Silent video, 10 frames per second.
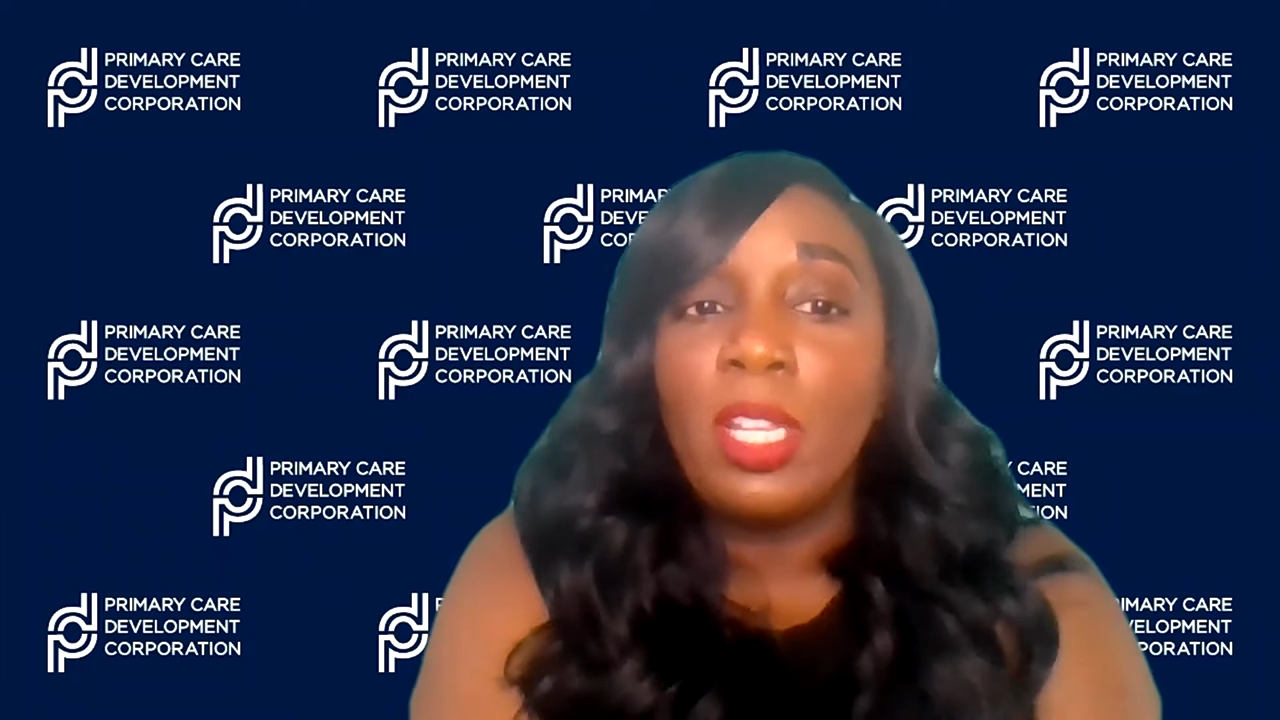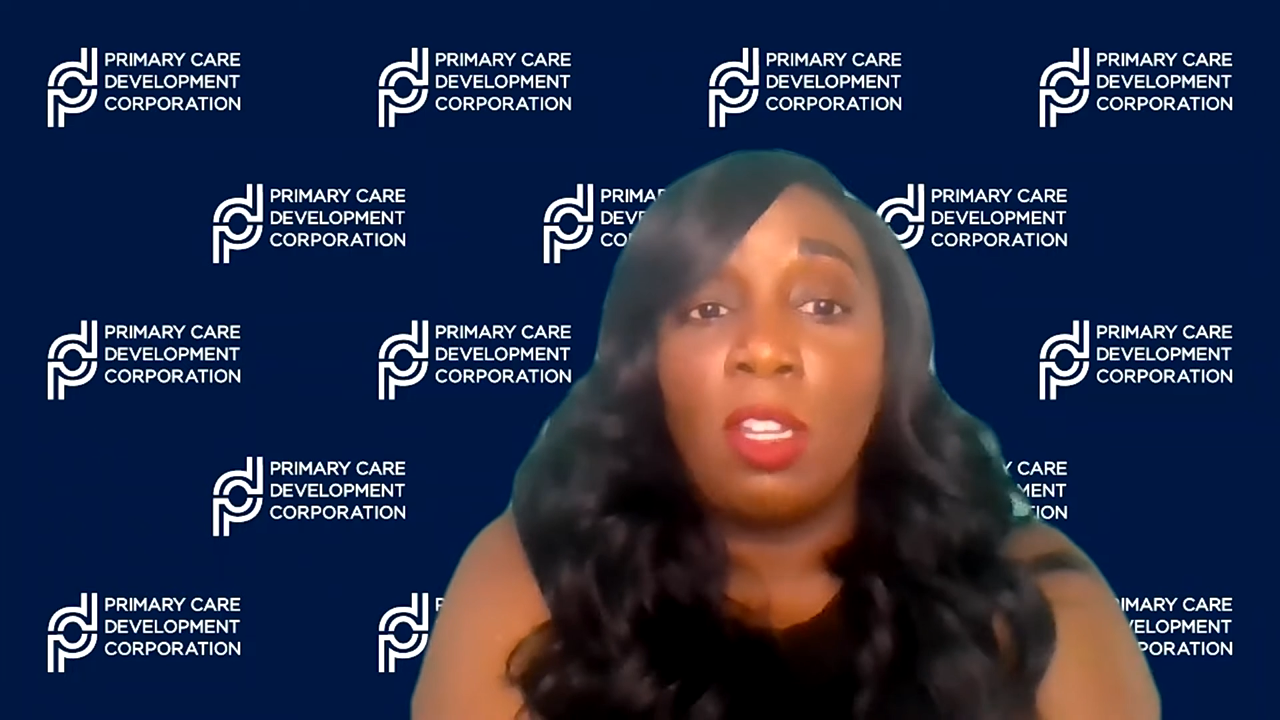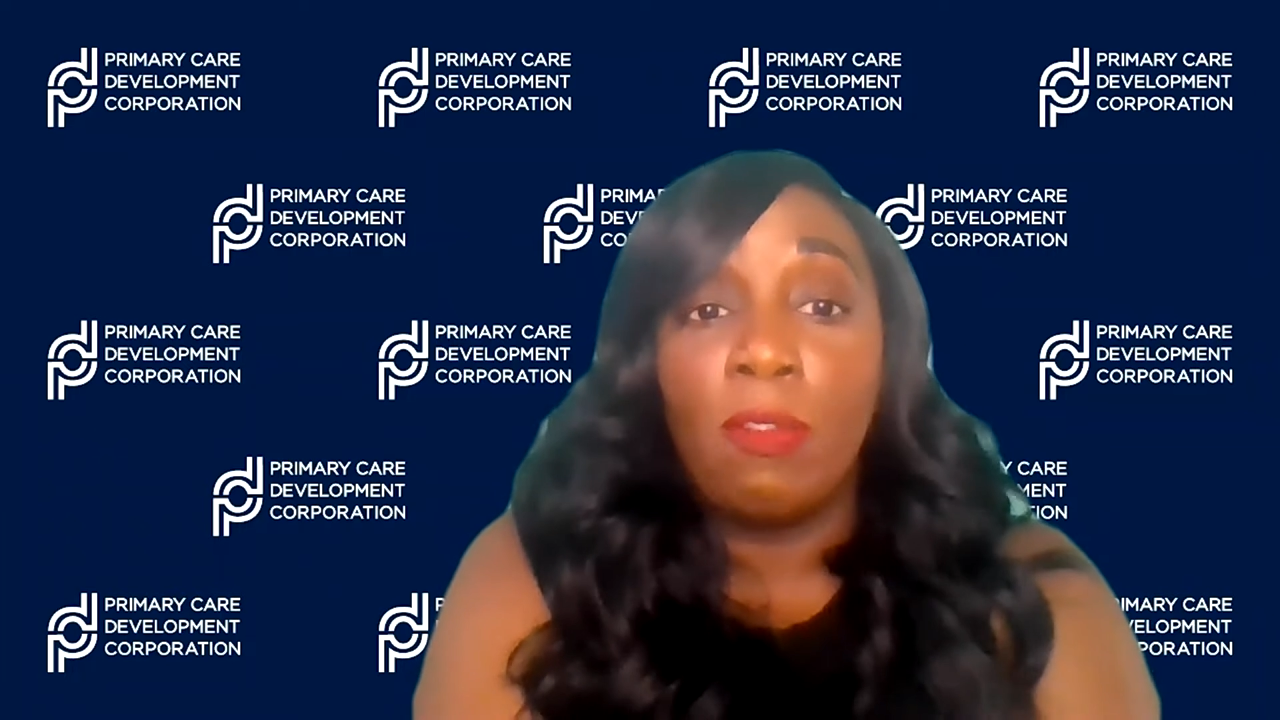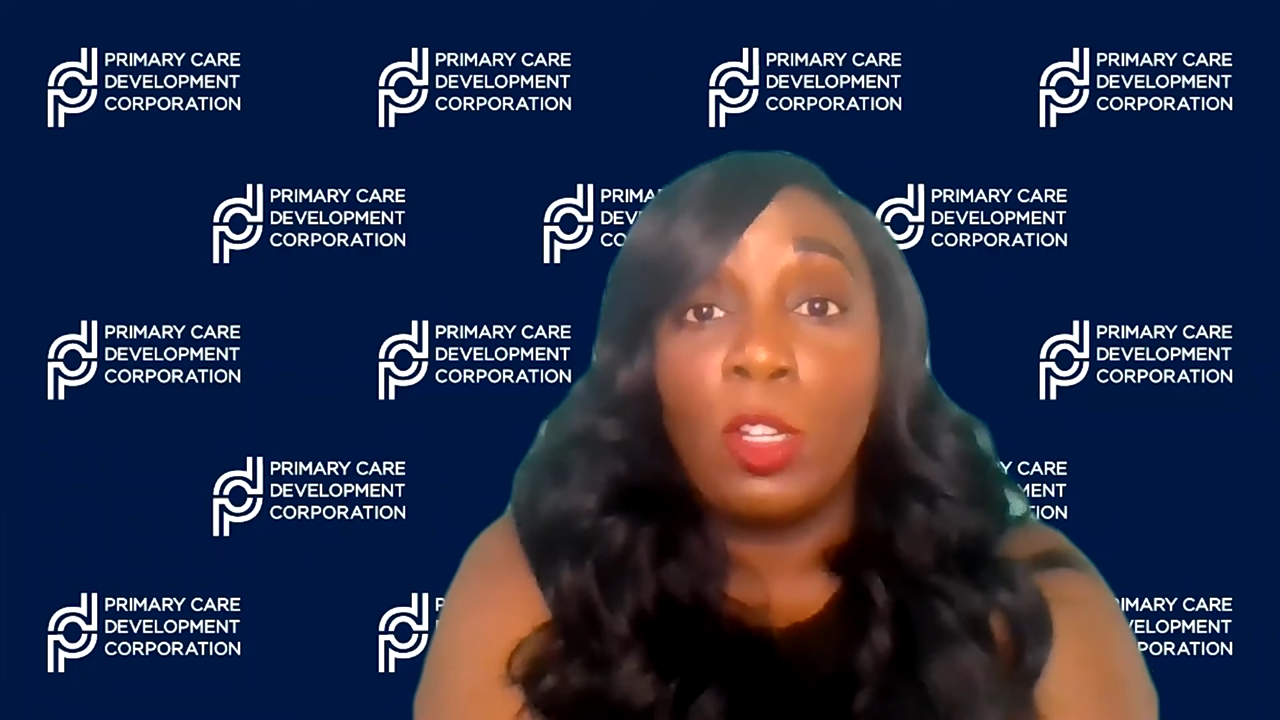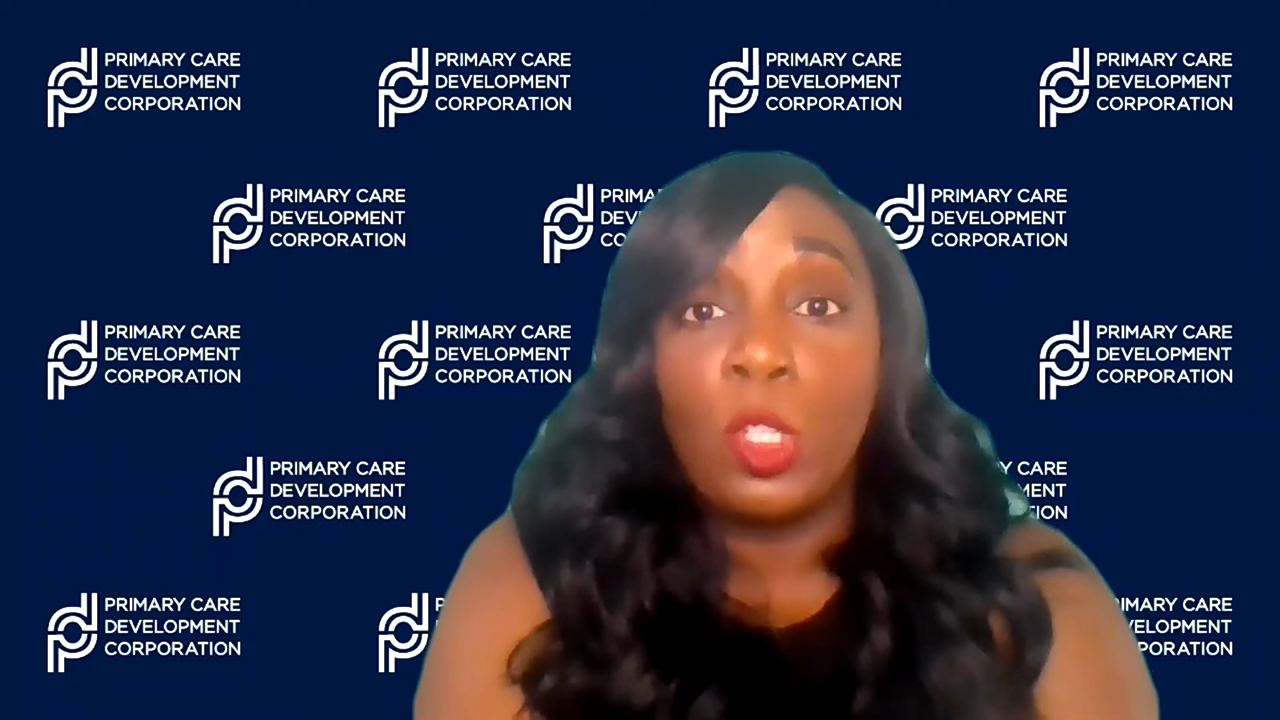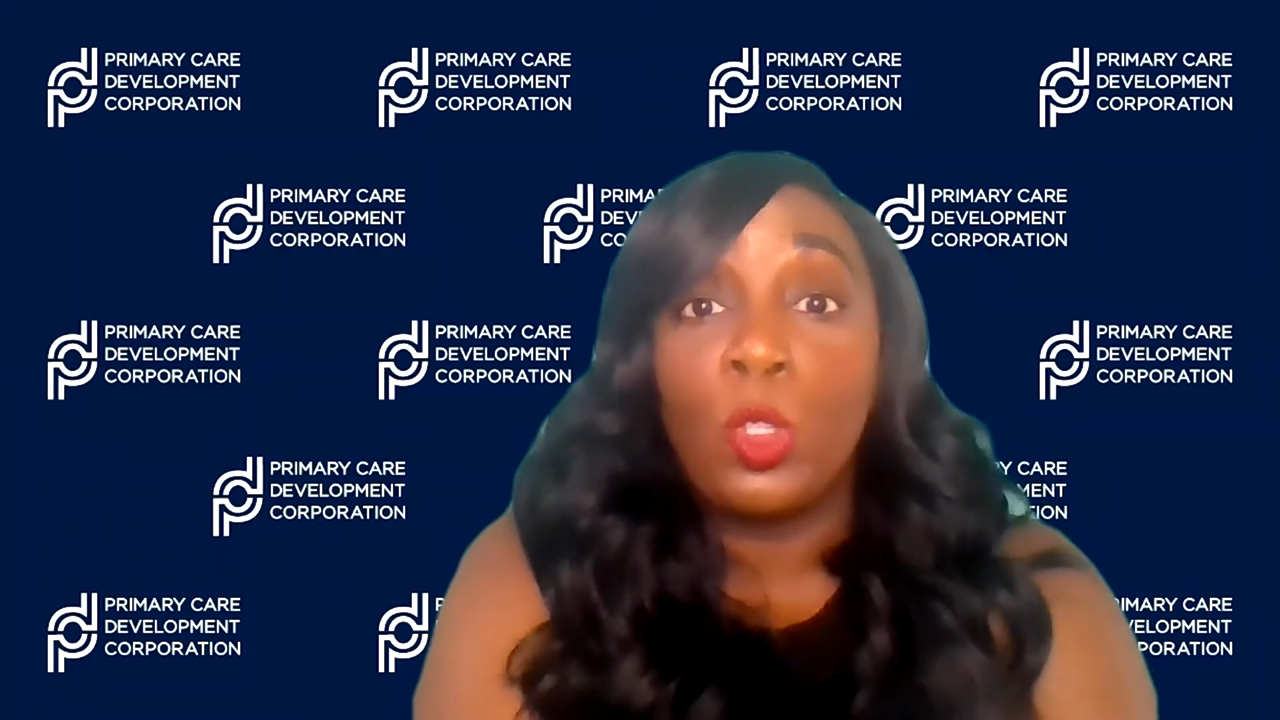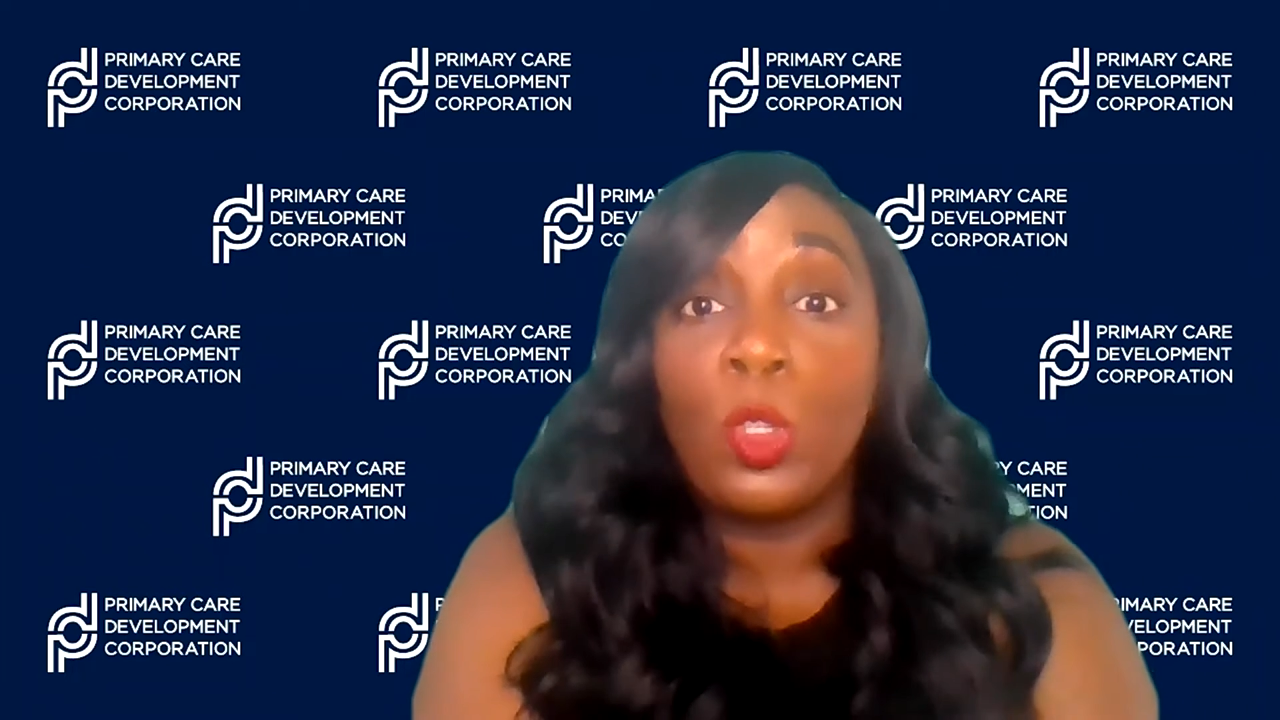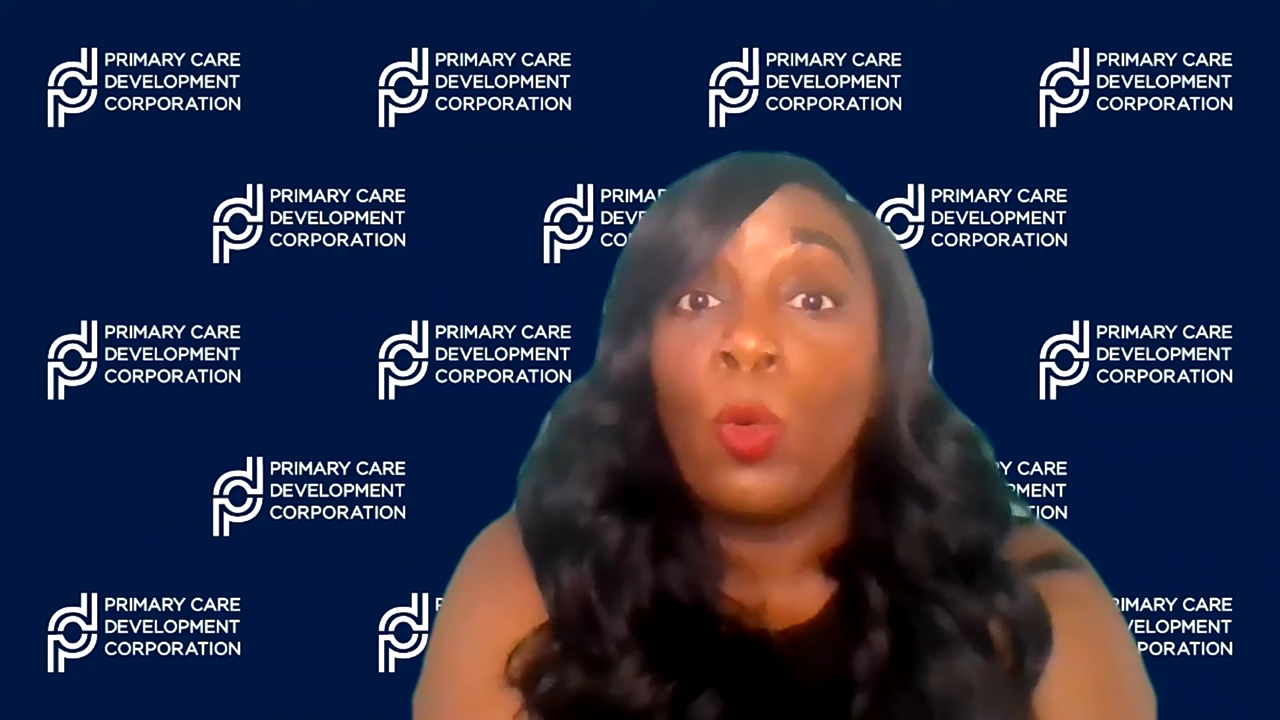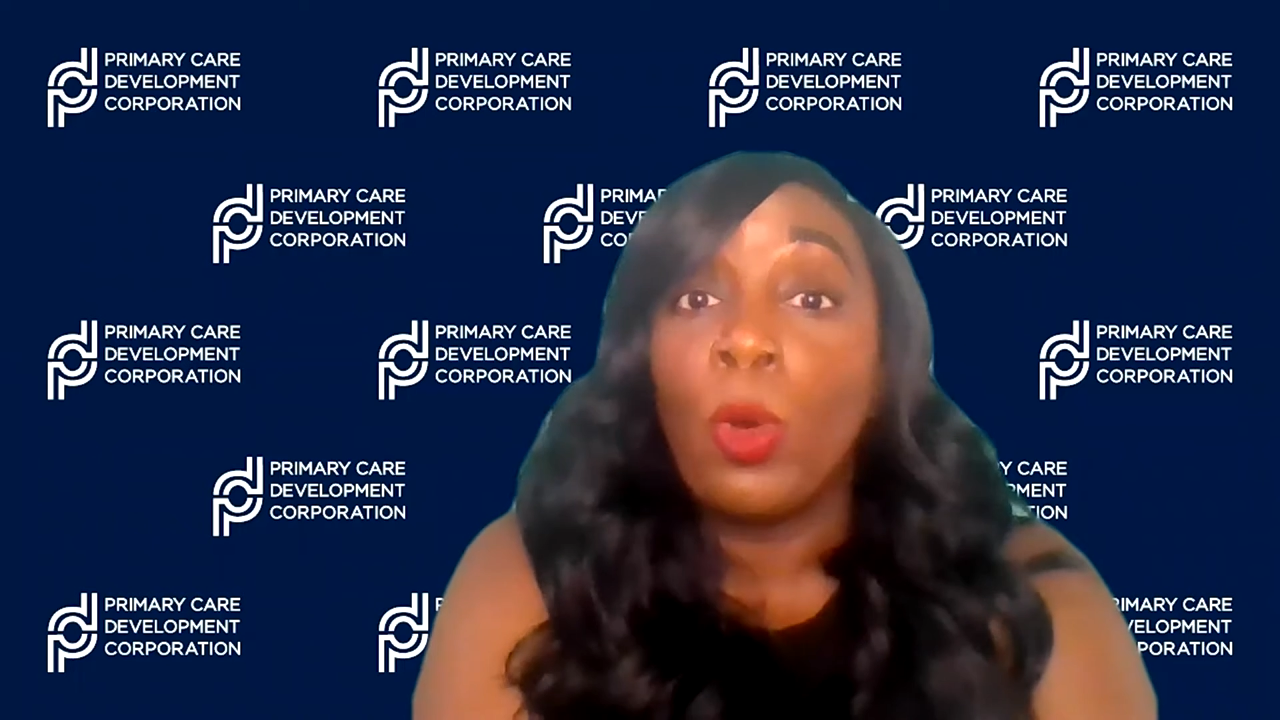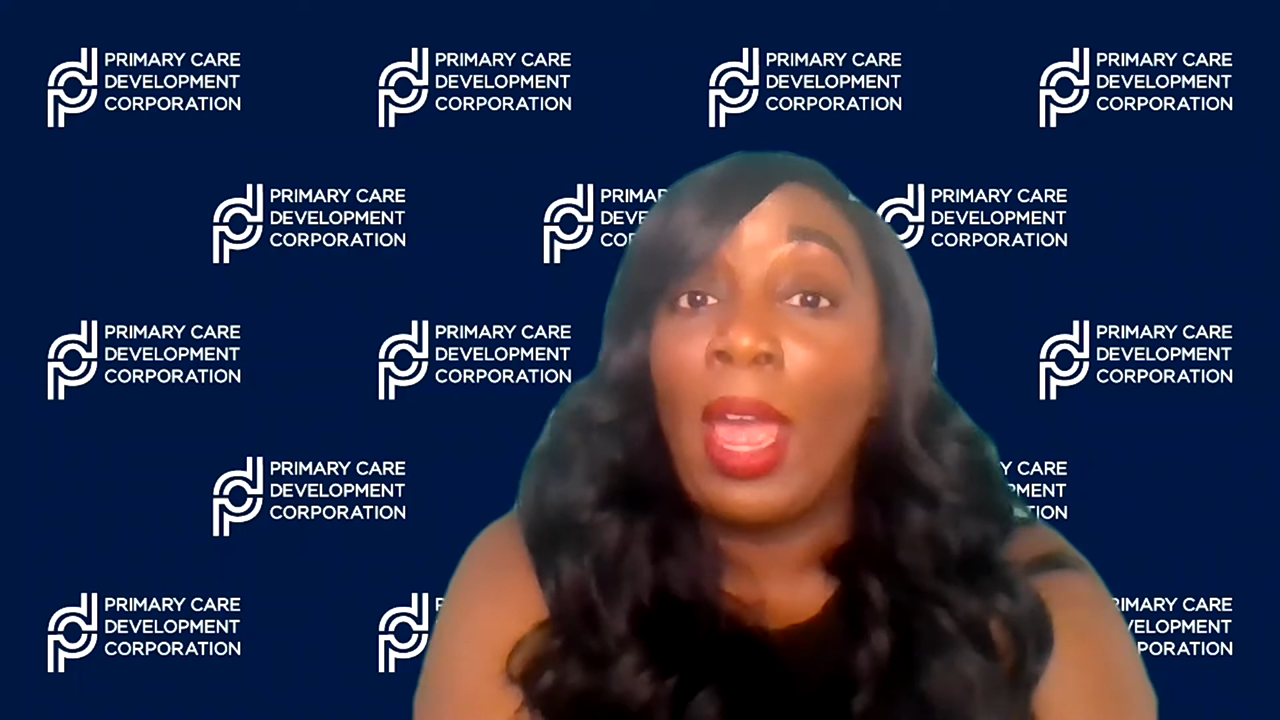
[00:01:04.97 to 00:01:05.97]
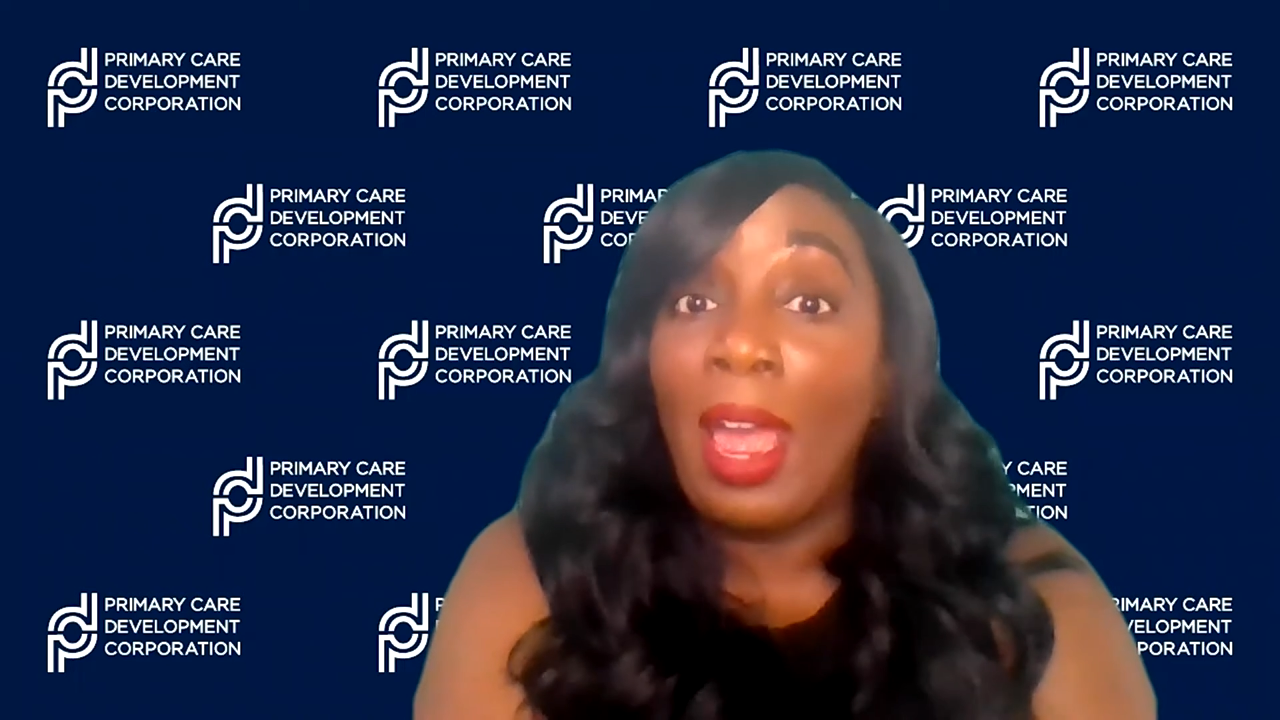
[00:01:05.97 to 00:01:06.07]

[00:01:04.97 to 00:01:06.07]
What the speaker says: individuals who are